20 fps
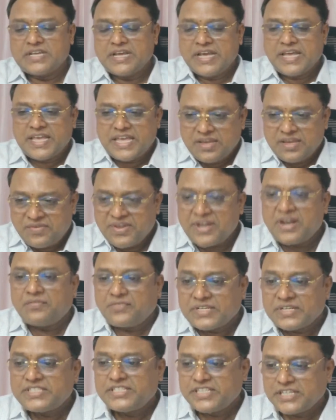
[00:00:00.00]
even
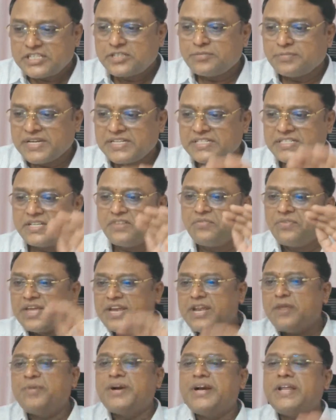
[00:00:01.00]
after 6 months, if
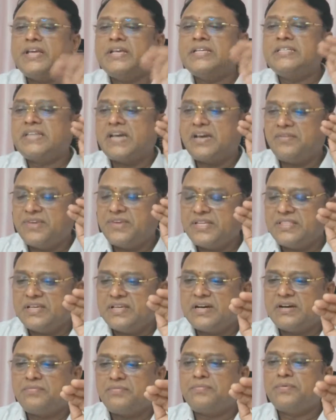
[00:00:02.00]
anybody is having
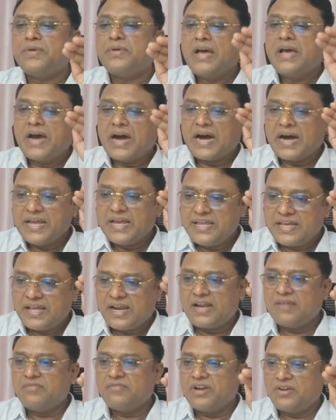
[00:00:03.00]
the higher
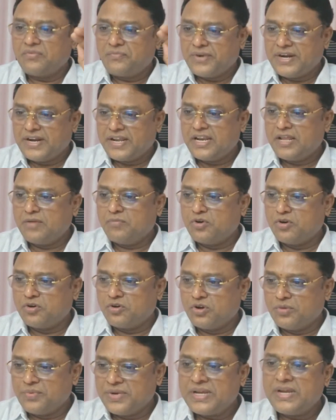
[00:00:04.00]
level of fetal
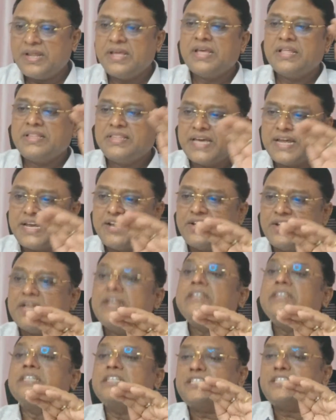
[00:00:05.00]
hemoglobin, then you can
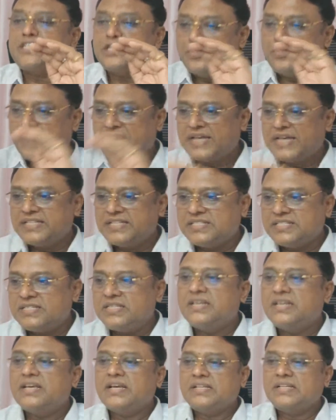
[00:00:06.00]
just
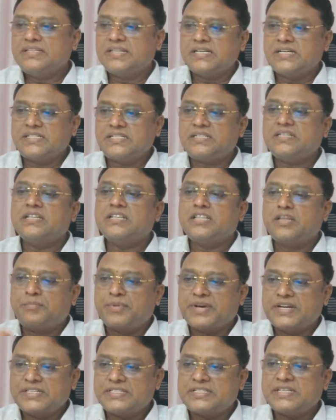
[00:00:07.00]
imagine that the
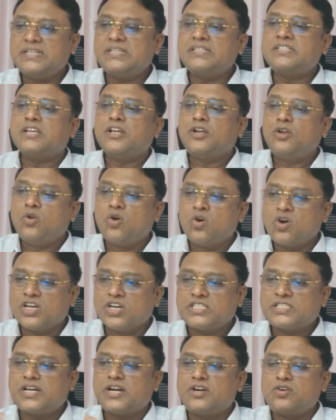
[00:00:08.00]
person's
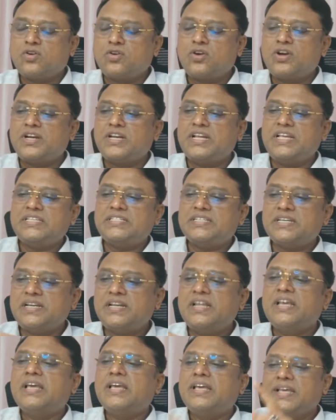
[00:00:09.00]
locus control
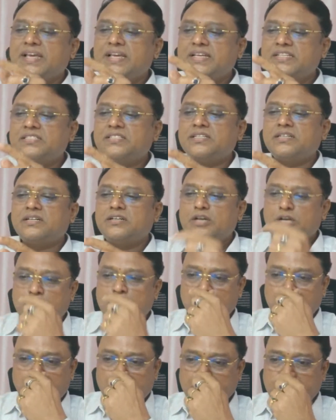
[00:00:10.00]
region is
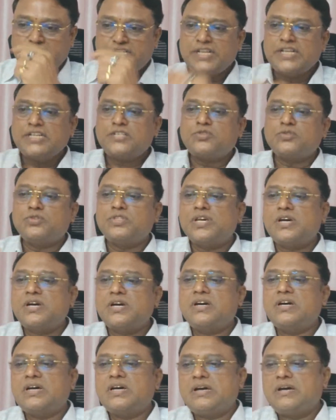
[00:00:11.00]
switching to
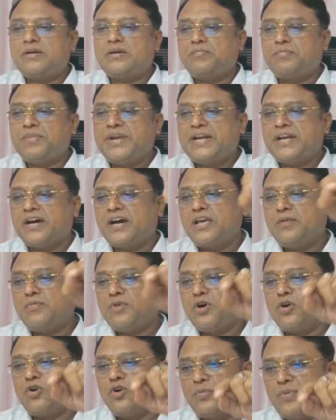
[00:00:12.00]
the beta
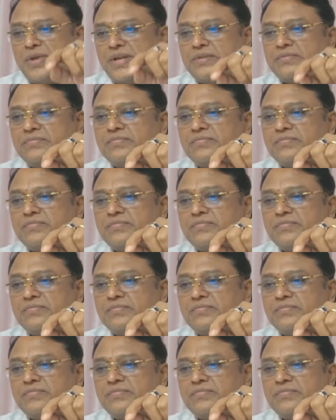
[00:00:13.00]
hemoglobin,